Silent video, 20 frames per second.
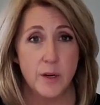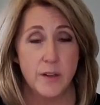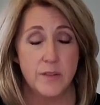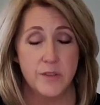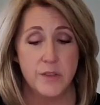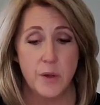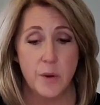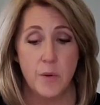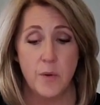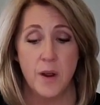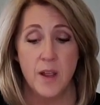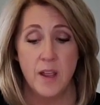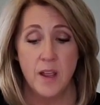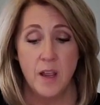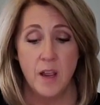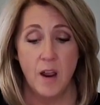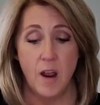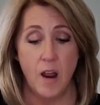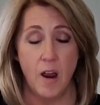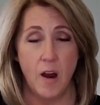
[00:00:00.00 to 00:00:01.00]
So
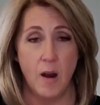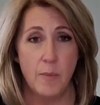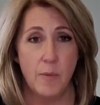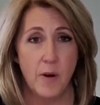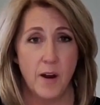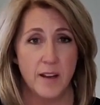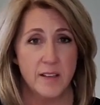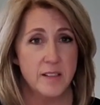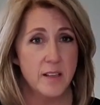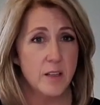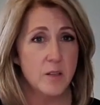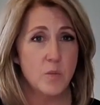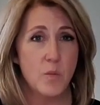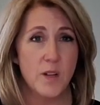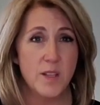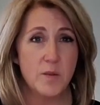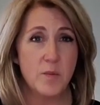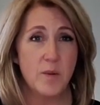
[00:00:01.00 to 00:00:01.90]
our process, once we've